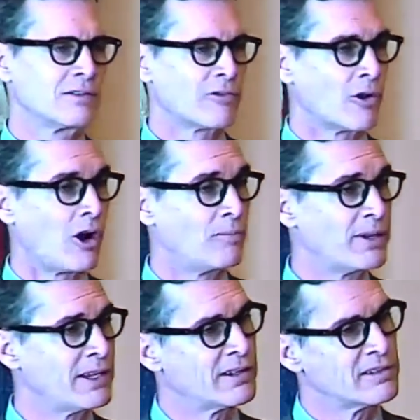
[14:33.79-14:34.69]
for all
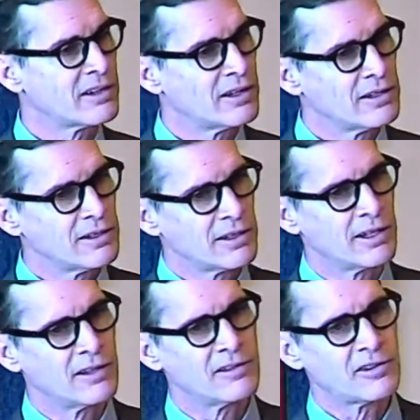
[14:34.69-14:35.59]
beings,
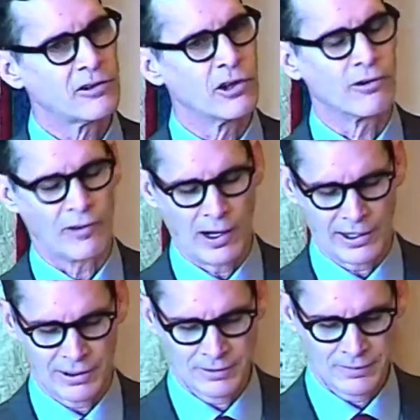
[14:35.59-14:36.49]
is nirvana.